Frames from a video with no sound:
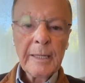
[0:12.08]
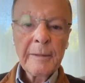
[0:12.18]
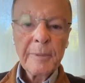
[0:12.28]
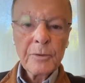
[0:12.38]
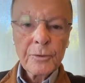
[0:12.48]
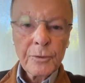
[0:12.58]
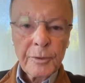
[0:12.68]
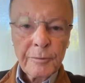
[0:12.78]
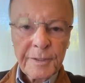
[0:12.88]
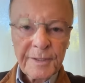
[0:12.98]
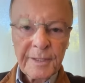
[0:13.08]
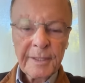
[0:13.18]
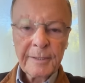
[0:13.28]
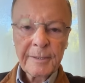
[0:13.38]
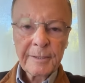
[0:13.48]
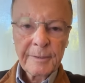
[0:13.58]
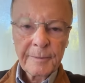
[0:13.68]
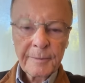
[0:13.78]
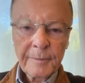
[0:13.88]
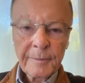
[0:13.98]
May He bless you as
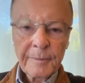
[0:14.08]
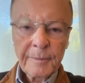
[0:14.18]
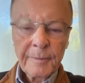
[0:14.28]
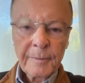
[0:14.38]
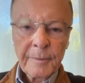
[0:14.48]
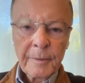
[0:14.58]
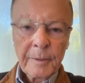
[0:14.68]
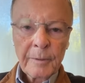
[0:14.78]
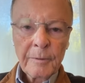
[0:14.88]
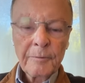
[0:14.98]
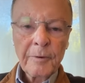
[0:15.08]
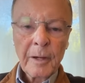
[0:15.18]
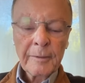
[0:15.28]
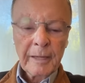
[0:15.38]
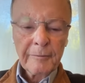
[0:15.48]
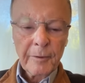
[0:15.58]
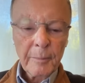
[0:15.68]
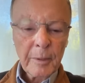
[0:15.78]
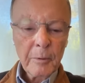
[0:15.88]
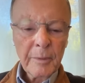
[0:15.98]
well. In the
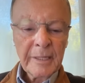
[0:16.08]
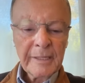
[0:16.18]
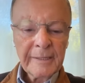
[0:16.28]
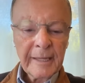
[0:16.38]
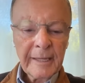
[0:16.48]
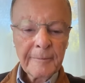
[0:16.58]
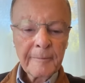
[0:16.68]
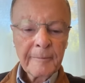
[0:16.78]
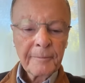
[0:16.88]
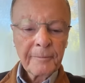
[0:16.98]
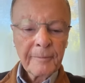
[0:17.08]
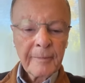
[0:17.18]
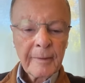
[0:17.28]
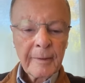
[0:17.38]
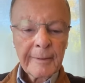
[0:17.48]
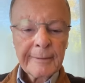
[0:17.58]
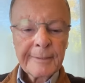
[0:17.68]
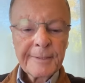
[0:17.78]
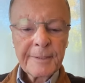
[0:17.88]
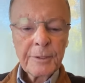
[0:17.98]
same way
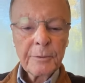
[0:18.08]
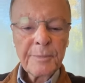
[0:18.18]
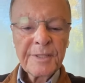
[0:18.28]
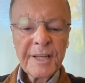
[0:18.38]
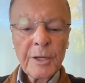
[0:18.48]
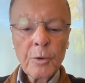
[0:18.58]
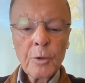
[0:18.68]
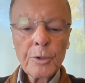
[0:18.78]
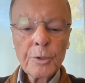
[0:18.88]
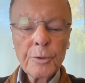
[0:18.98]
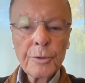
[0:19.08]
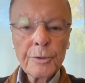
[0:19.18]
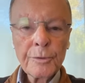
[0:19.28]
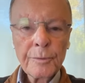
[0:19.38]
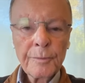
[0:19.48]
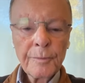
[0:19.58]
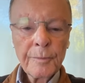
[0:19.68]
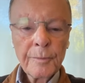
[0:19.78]
that He has been merciful